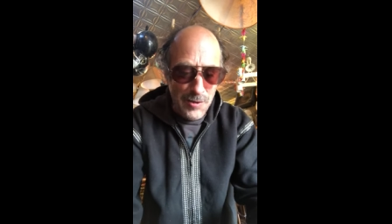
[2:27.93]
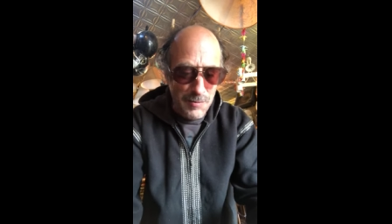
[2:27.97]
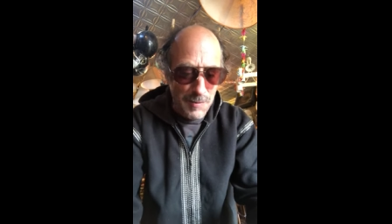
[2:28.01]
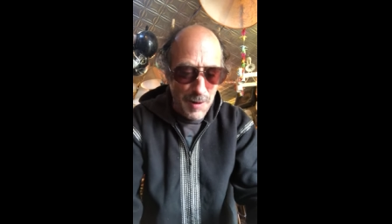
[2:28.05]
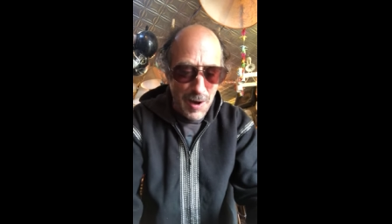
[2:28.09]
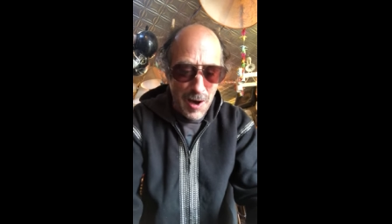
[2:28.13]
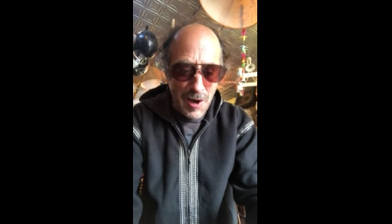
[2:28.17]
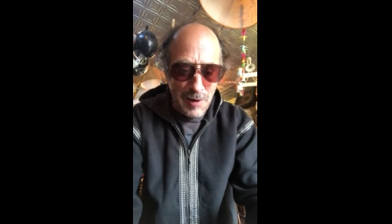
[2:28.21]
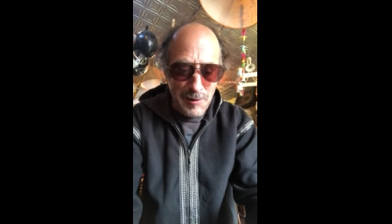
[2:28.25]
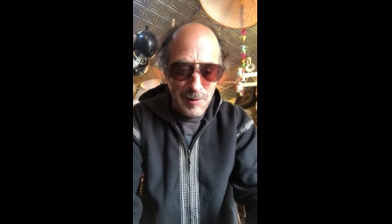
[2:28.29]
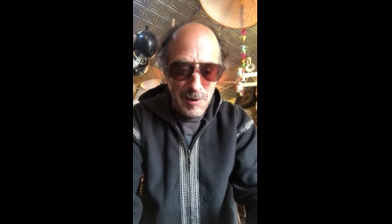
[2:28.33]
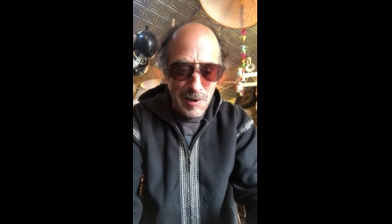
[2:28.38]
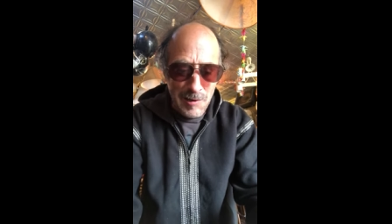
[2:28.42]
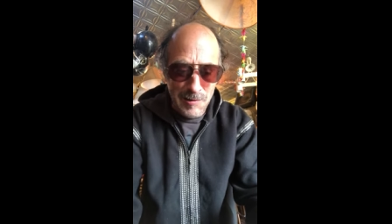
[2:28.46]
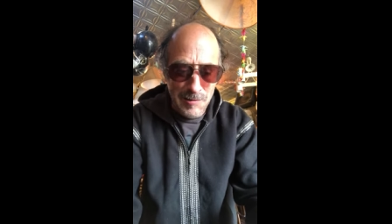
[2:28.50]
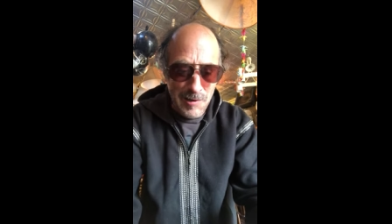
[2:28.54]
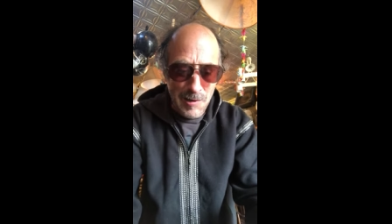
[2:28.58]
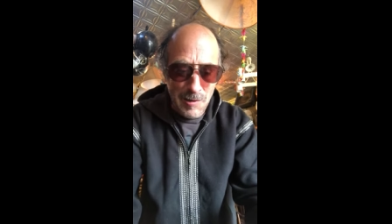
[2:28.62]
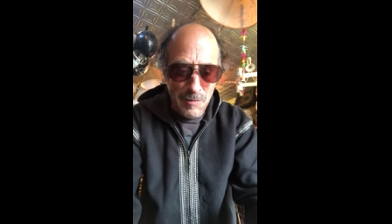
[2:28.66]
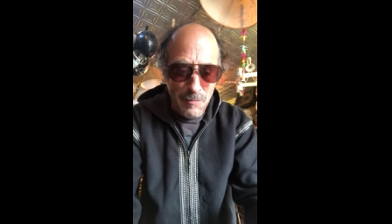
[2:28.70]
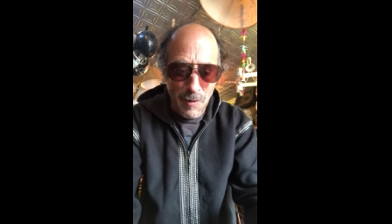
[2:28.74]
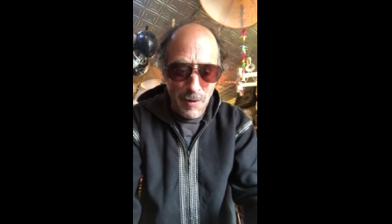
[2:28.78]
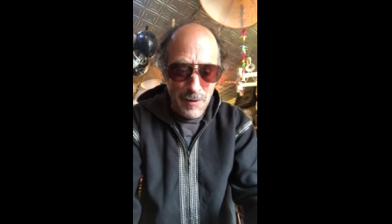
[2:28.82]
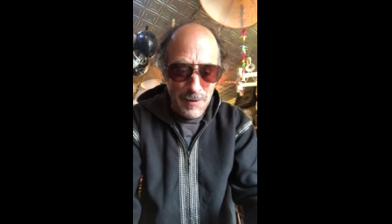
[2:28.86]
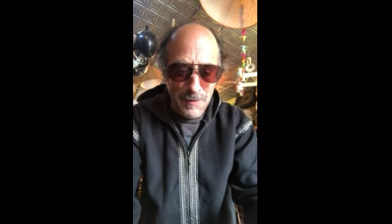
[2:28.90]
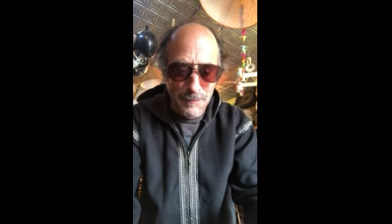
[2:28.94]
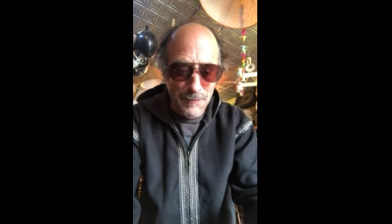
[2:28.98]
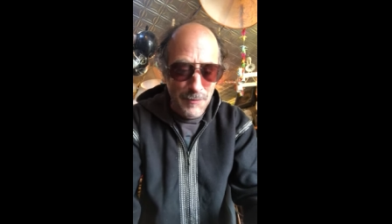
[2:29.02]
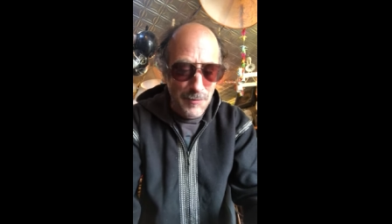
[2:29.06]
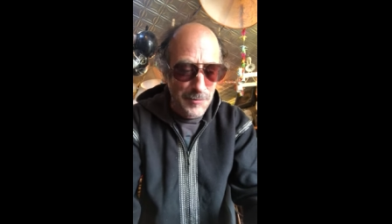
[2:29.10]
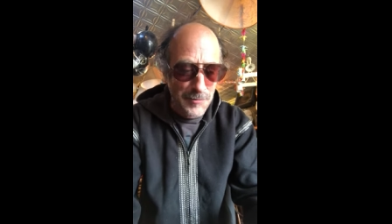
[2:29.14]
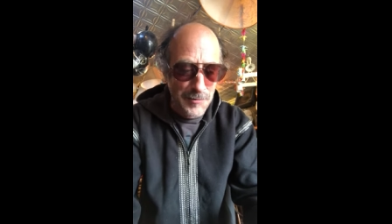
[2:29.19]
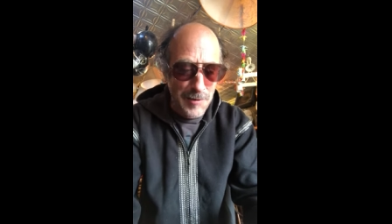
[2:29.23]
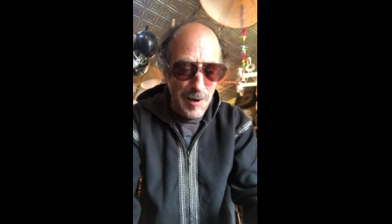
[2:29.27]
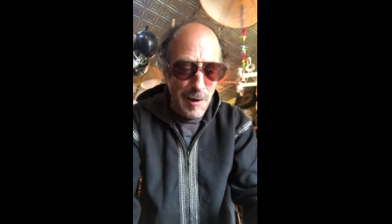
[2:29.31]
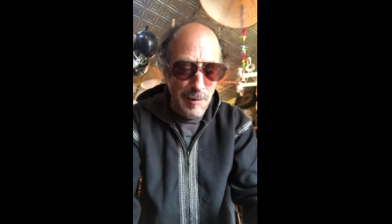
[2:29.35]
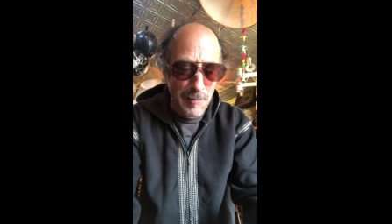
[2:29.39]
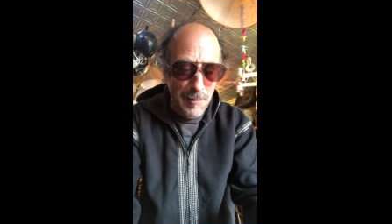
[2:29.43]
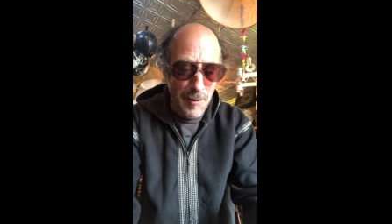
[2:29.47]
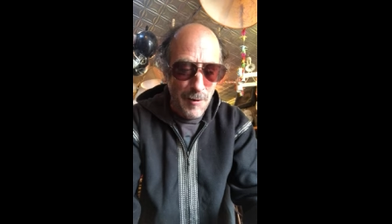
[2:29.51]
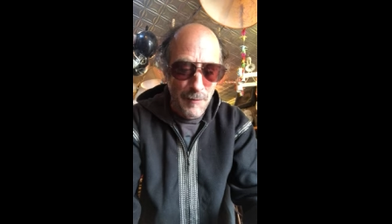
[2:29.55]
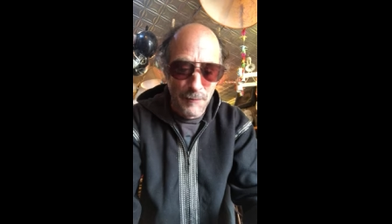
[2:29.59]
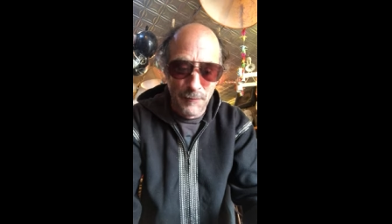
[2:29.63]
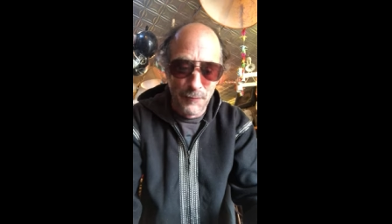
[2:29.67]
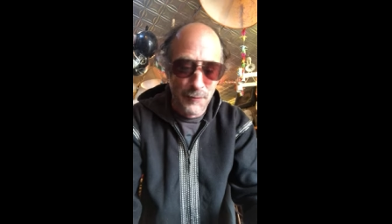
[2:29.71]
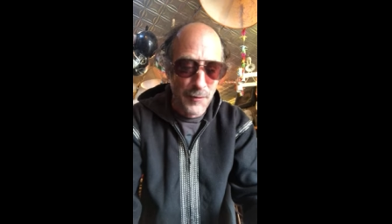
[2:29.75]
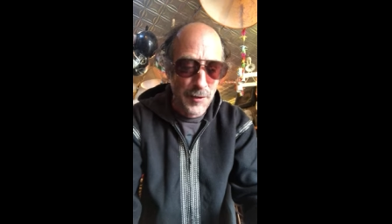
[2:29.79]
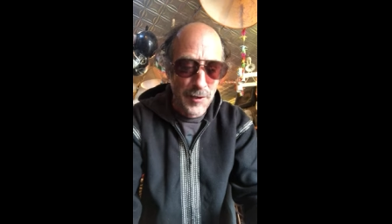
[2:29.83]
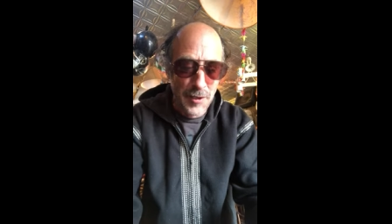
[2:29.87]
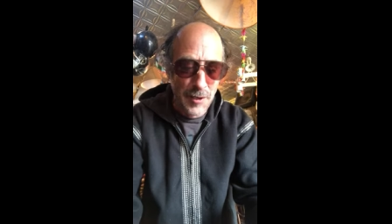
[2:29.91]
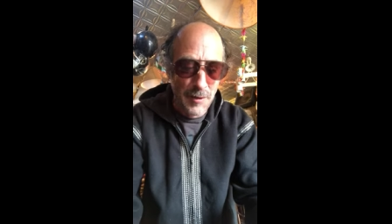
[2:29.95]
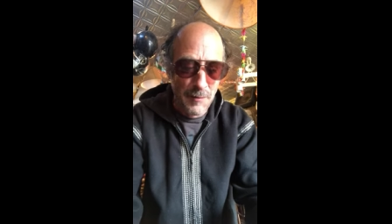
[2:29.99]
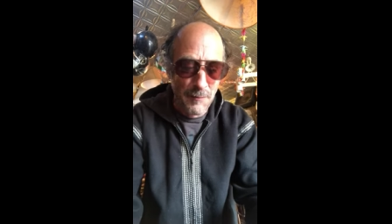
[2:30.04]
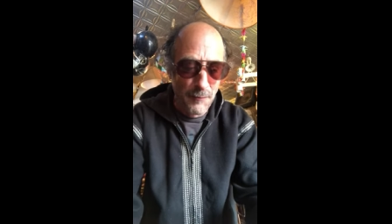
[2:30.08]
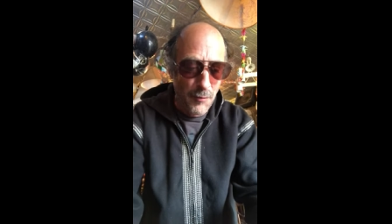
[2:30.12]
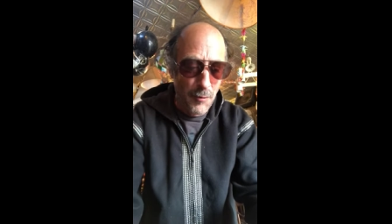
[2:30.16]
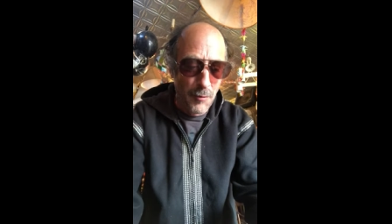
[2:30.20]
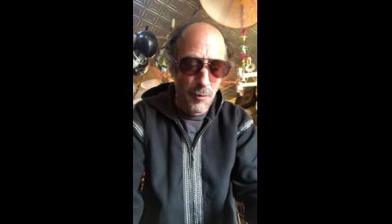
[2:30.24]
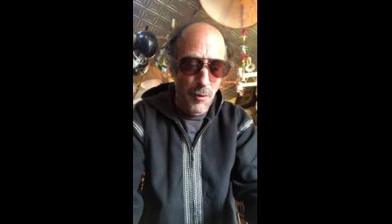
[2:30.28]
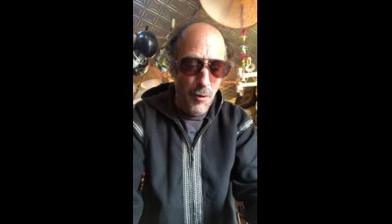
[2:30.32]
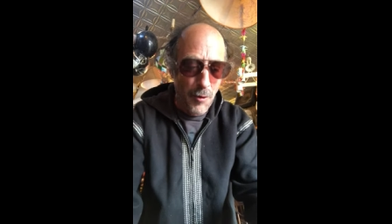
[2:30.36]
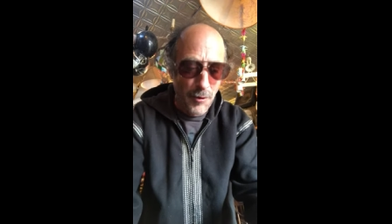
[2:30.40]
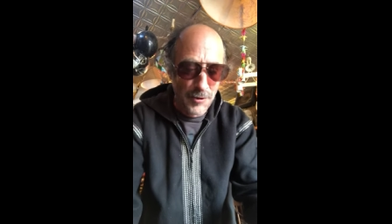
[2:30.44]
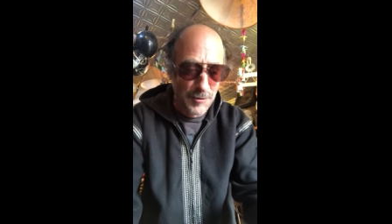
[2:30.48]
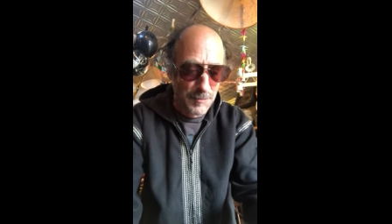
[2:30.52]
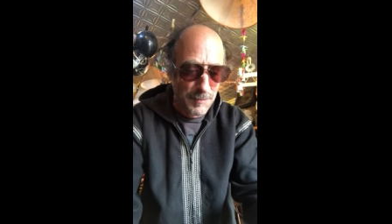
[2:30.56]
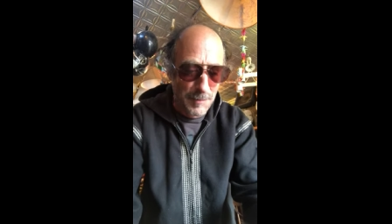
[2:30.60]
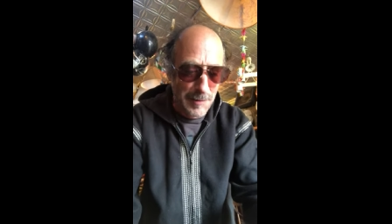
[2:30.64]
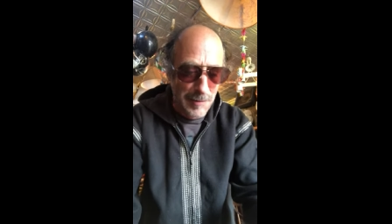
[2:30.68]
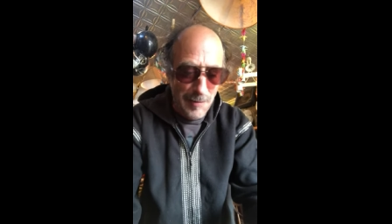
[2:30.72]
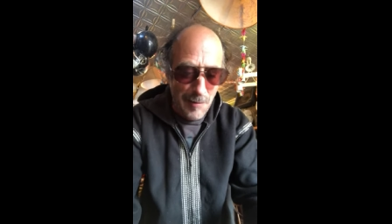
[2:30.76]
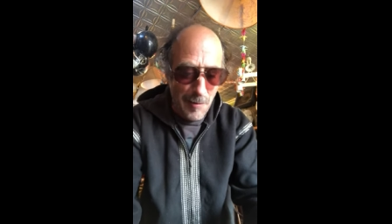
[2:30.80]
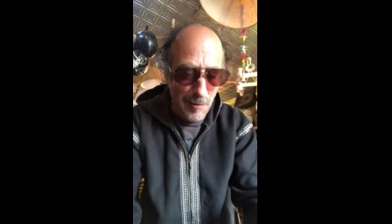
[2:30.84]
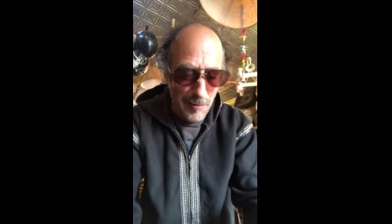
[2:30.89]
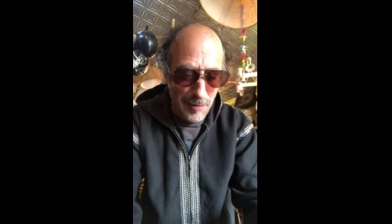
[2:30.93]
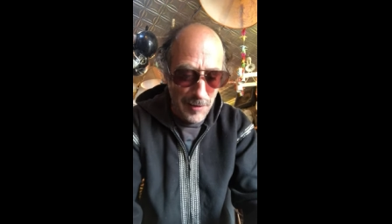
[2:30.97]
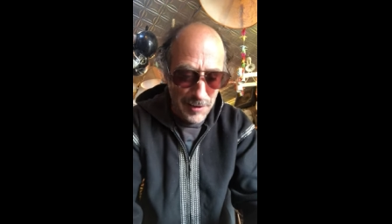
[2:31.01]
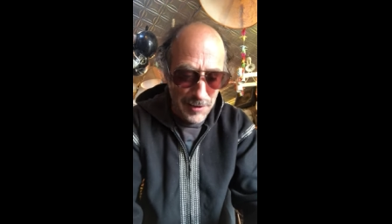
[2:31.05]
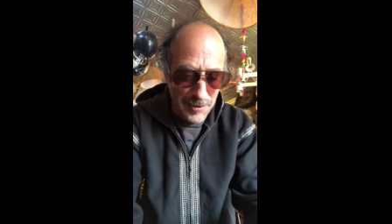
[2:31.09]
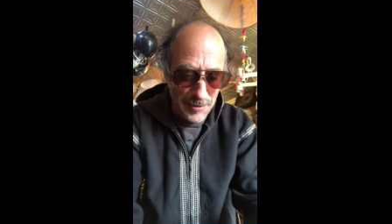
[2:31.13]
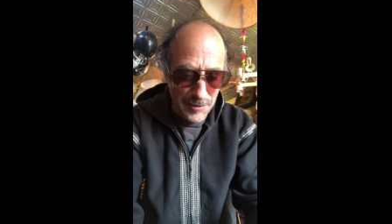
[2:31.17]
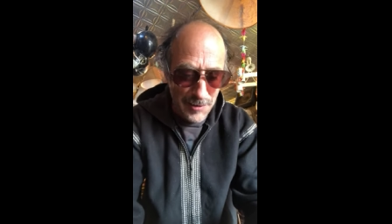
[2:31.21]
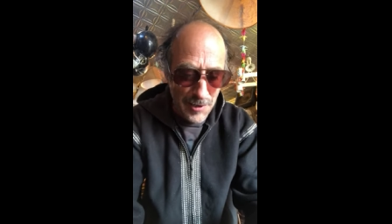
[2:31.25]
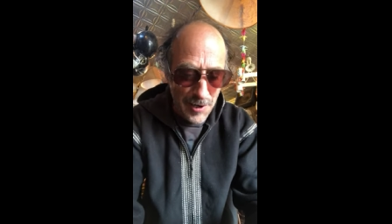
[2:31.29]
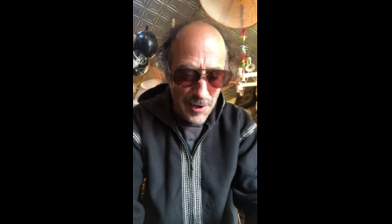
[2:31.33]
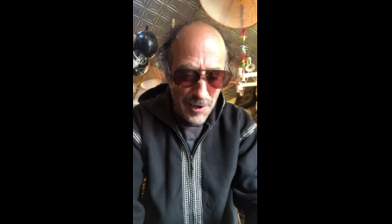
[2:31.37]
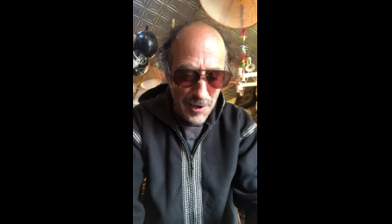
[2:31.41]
man, is the wonderful sound of freedom for horse Badorties.